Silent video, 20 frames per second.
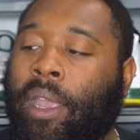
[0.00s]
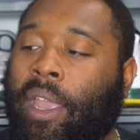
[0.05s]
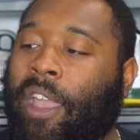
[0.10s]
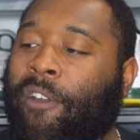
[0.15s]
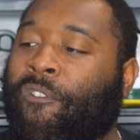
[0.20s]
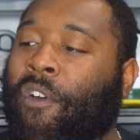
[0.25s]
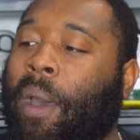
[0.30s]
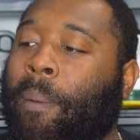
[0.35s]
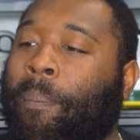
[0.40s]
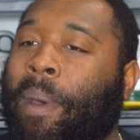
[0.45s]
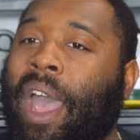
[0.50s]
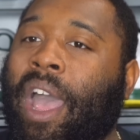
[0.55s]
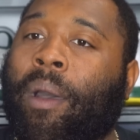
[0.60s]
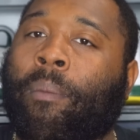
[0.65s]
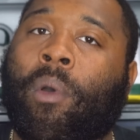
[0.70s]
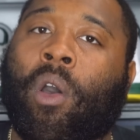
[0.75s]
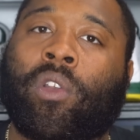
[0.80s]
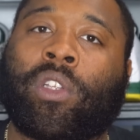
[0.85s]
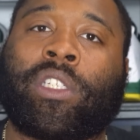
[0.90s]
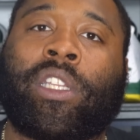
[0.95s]
If I buy
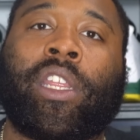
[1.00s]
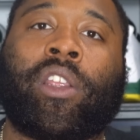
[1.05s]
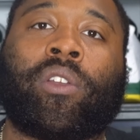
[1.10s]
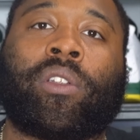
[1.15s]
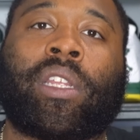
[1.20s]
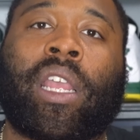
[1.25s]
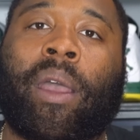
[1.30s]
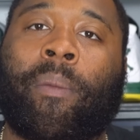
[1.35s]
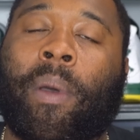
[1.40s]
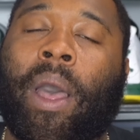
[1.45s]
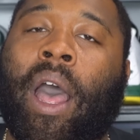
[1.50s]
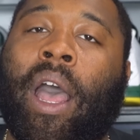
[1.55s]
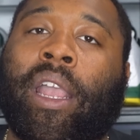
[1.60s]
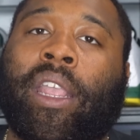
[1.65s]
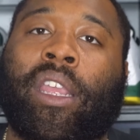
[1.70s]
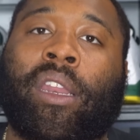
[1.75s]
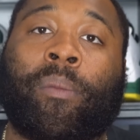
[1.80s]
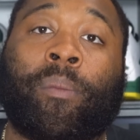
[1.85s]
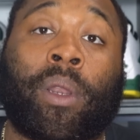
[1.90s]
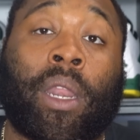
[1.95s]
them on Sneakers App, I
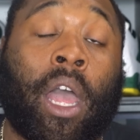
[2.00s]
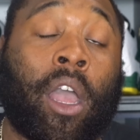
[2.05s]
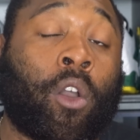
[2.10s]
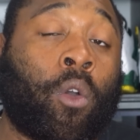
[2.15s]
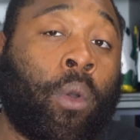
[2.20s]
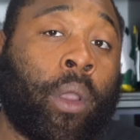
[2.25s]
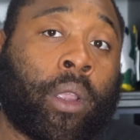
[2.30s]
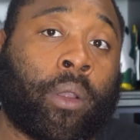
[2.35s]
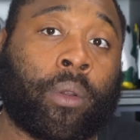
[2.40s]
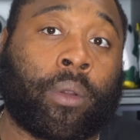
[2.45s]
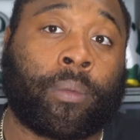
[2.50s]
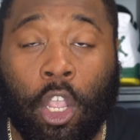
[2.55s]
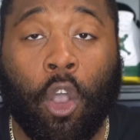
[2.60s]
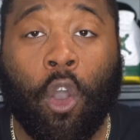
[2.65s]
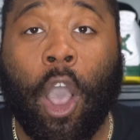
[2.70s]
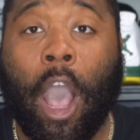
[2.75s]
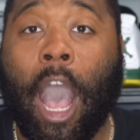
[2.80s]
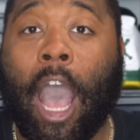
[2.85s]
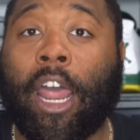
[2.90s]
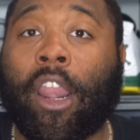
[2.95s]
get them a lot quicker.
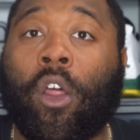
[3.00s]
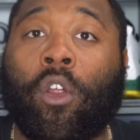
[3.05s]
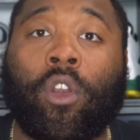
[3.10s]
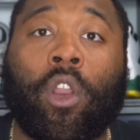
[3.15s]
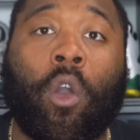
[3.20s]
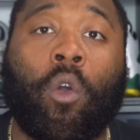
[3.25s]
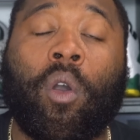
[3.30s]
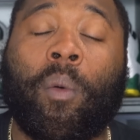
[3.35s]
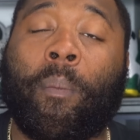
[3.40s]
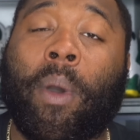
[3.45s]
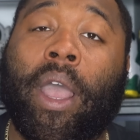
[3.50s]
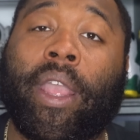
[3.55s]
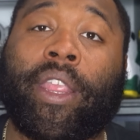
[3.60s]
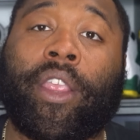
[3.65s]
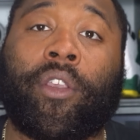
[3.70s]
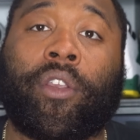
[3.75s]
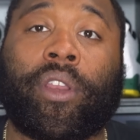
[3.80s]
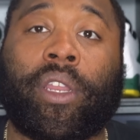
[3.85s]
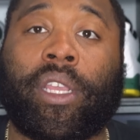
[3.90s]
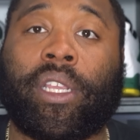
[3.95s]
So I don't know what My
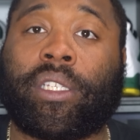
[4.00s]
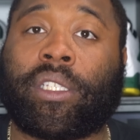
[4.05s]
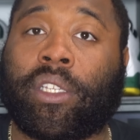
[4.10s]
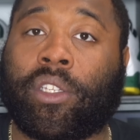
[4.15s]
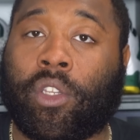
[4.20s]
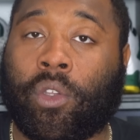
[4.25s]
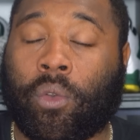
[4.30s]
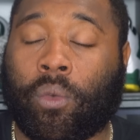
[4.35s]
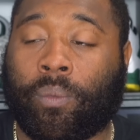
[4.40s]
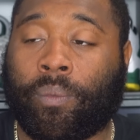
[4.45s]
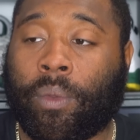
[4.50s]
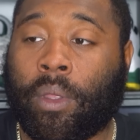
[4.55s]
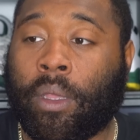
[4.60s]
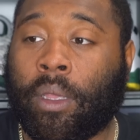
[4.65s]
Year needs to do.